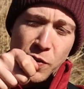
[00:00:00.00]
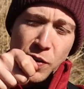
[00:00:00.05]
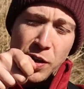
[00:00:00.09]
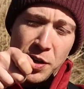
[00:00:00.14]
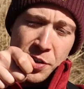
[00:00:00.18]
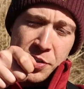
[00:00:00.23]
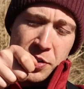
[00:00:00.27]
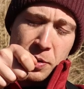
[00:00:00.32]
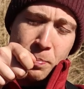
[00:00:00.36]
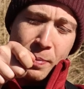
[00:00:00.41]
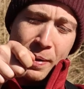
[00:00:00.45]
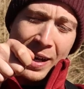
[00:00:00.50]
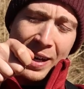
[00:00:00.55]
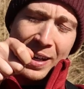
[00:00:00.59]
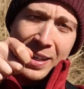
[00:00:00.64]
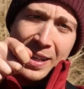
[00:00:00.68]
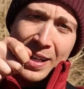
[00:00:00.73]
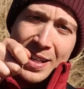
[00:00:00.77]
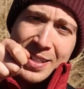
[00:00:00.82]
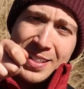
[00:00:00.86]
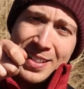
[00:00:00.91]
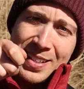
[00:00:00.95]
First the
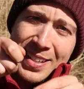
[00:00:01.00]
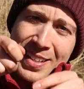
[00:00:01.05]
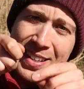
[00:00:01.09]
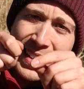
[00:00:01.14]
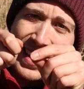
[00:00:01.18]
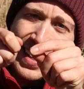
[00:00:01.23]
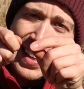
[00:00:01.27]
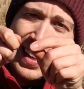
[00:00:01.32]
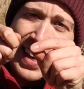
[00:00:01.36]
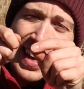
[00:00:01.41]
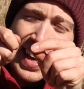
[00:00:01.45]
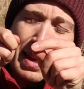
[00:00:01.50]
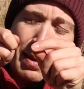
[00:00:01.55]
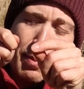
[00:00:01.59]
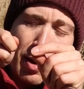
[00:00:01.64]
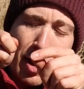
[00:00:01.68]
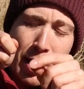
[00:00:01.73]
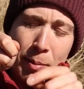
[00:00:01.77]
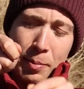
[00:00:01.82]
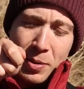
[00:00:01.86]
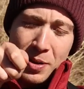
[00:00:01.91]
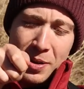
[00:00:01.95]
back lead
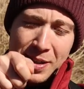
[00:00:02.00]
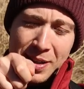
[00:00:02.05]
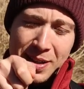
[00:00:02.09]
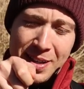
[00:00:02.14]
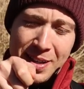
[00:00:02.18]
came up,